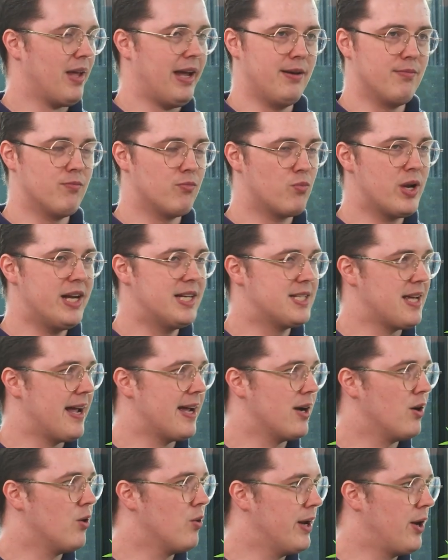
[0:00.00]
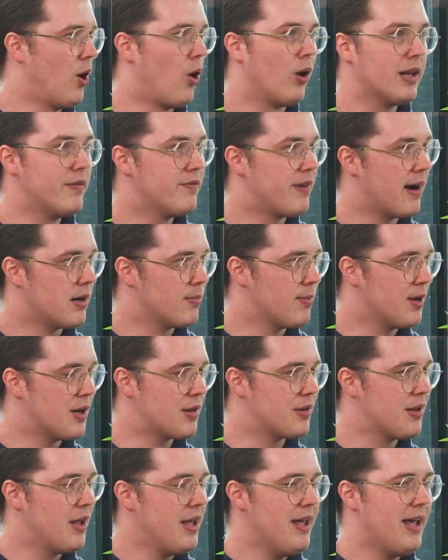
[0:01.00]
in retail, in all
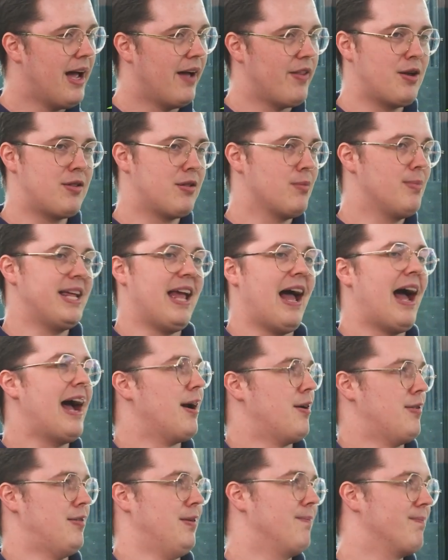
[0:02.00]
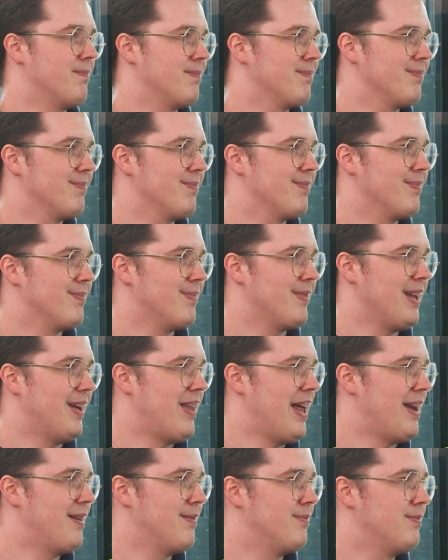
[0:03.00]
environments, and then somebody hacks them,
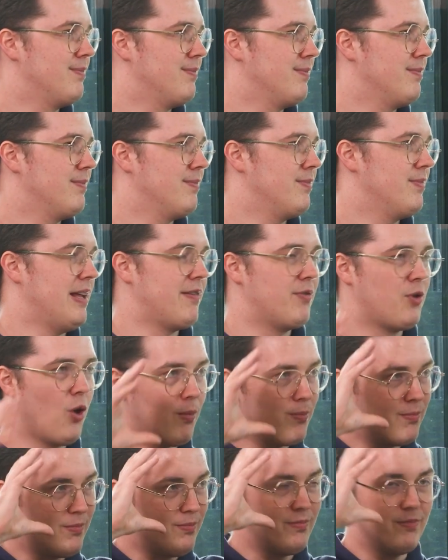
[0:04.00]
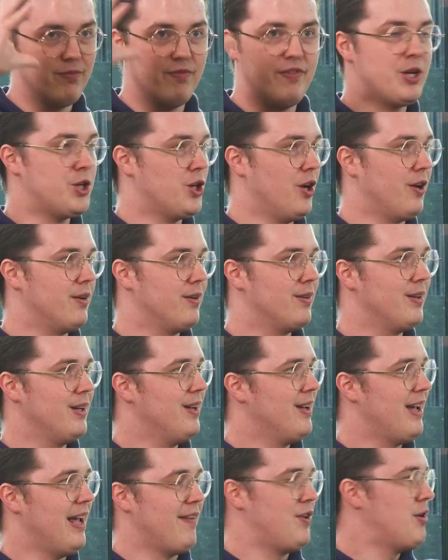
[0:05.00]
and then they've got vision.
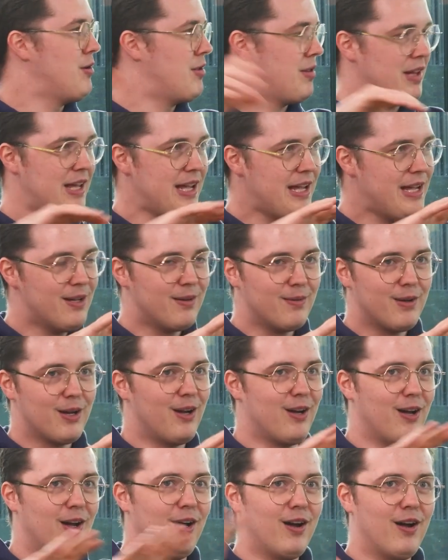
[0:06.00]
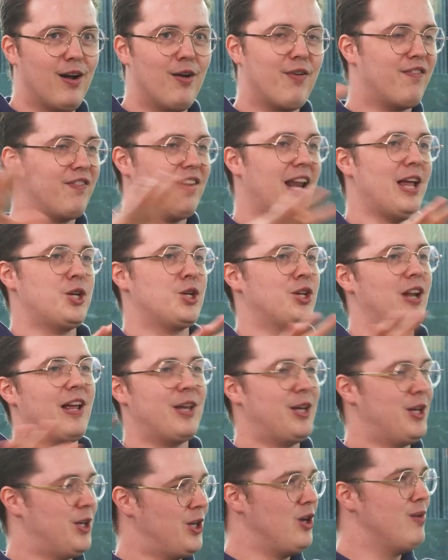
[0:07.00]
If you see a
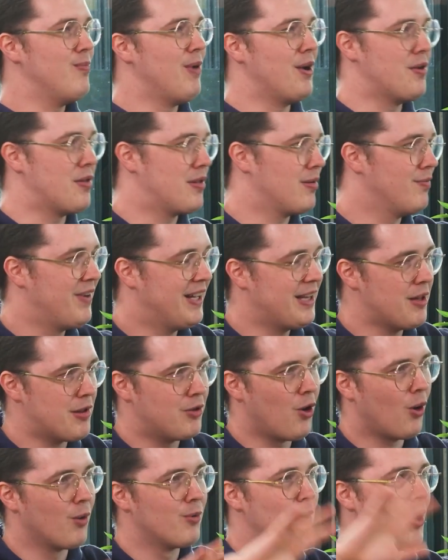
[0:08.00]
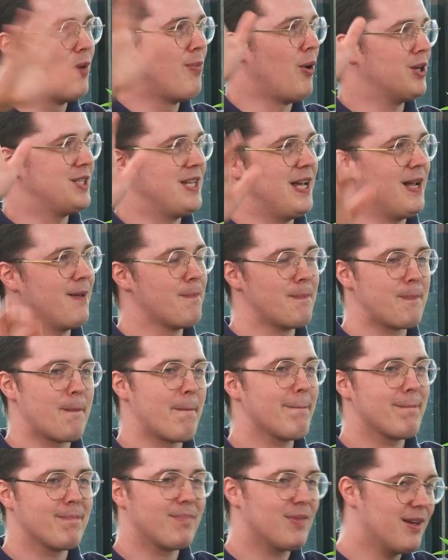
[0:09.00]
flesh-like human, something that's non-robotic,
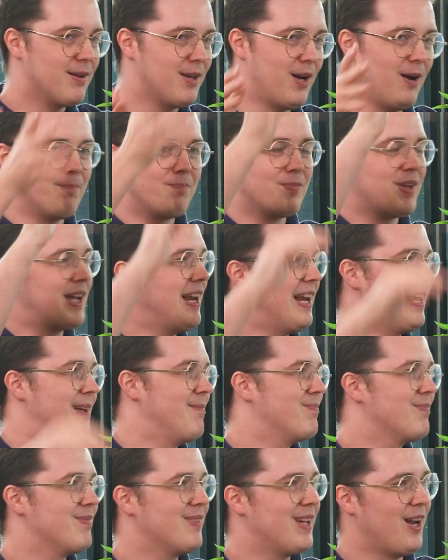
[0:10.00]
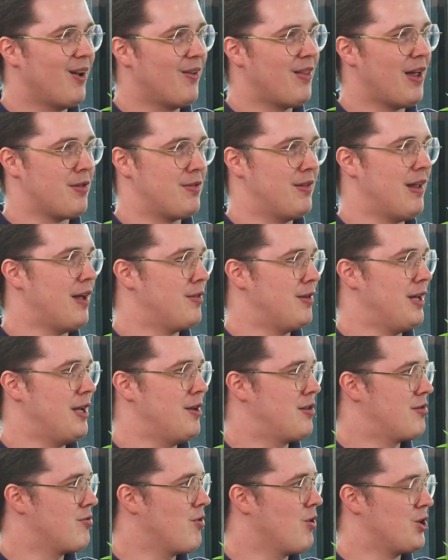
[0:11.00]
you know, kill it, you know, and that's the
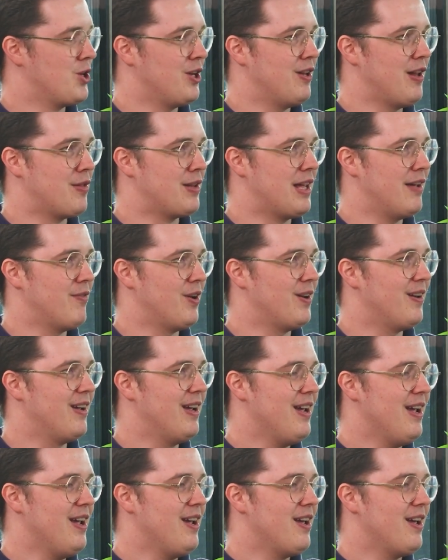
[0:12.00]
instruction that's given.